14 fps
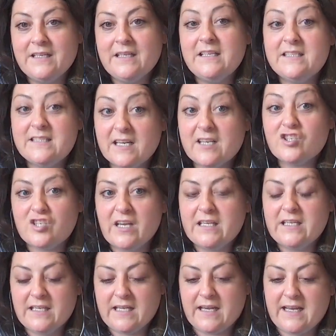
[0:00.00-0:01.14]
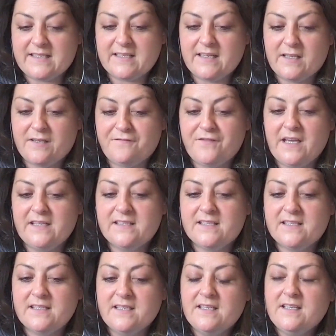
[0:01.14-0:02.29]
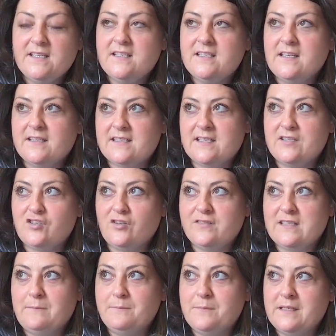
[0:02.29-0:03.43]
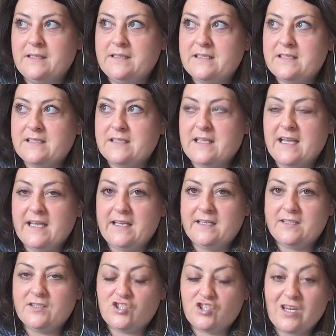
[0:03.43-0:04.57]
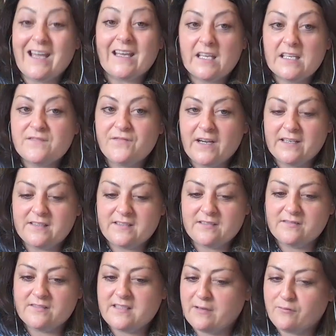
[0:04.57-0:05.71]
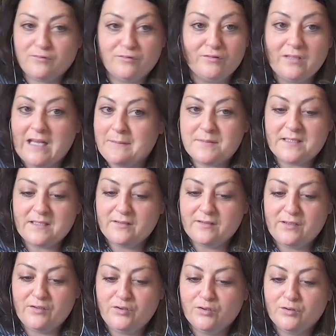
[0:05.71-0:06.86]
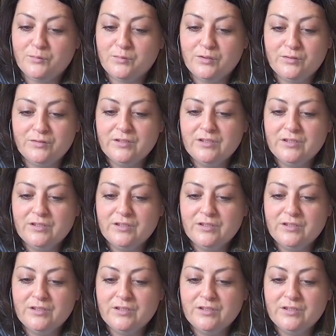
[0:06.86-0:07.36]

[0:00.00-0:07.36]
He starts shaking again, has another fit. Now, the St. John's ambulance, they check his vitals. They're all absolutely normal.